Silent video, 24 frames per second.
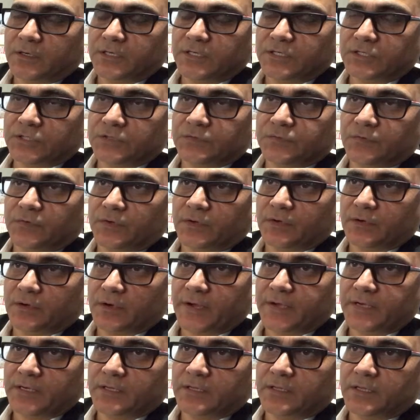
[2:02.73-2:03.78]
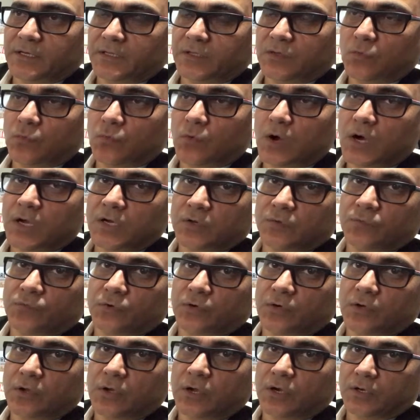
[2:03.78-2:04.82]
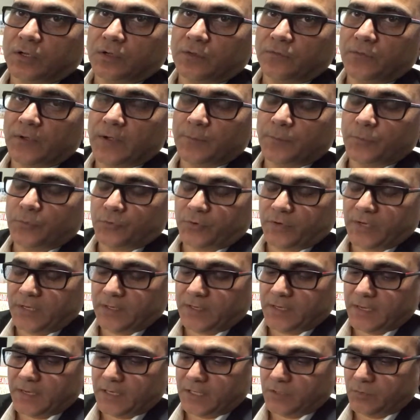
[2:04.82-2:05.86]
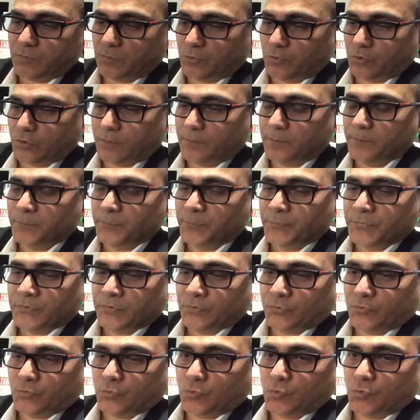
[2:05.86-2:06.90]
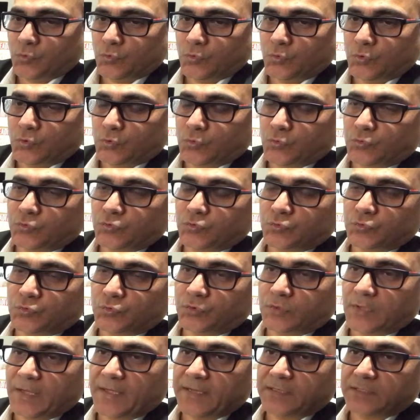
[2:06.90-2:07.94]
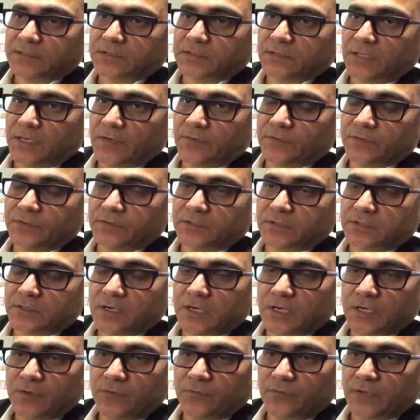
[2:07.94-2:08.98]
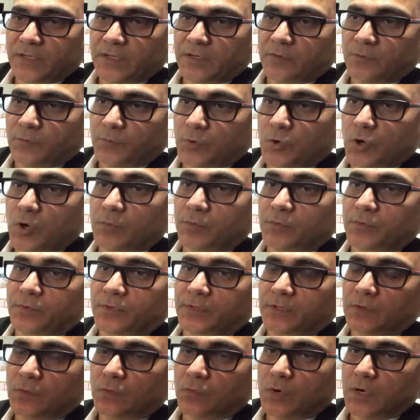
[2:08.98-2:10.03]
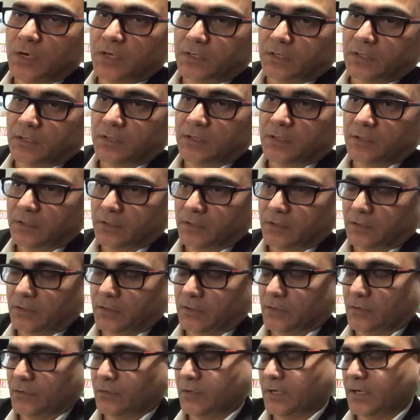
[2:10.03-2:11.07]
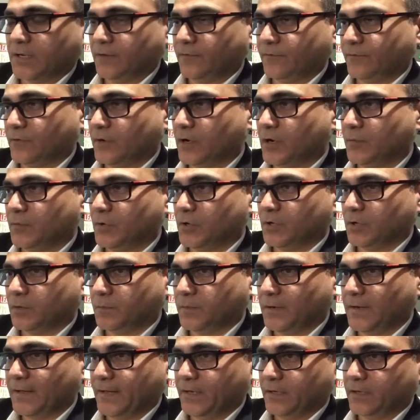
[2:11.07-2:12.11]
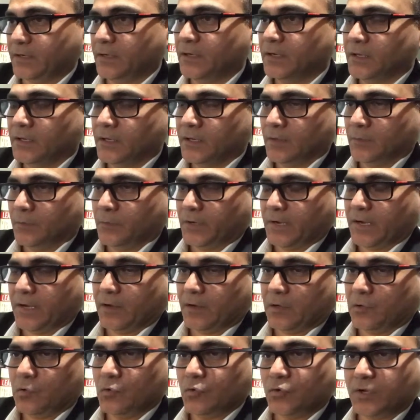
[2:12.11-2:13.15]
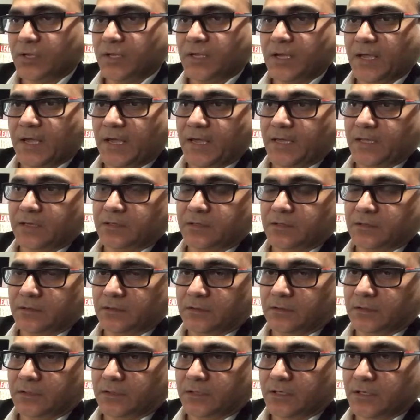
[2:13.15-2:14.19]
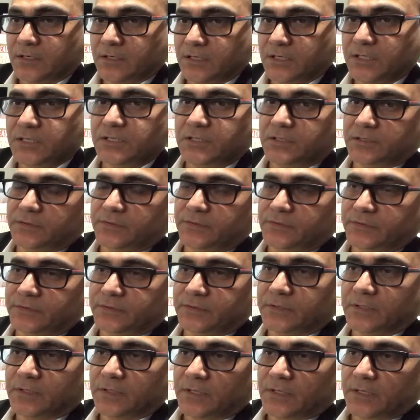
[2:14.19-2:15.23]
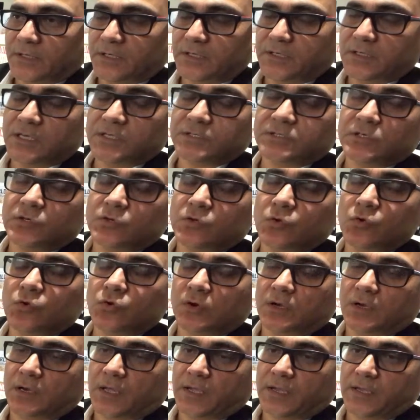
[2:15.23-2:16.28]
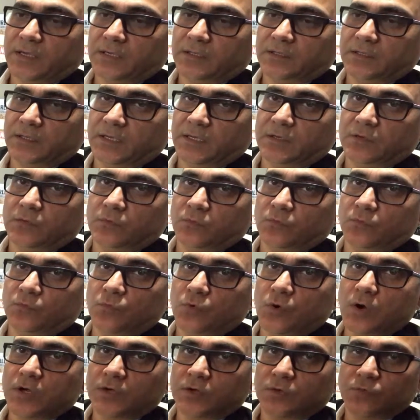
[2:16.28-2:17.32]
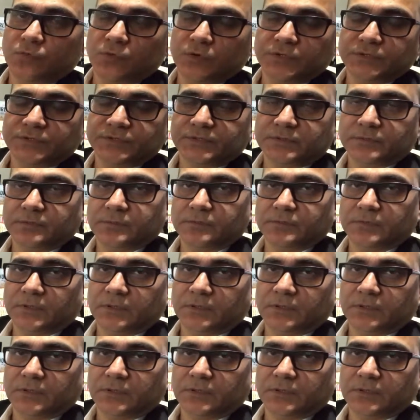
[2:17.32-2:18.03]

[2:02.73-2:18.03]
conditions were right that the water would not evaporate anymore. So that was the time when probably the water could have come on our planet. But looking at the conditions, it doesn't look like that water was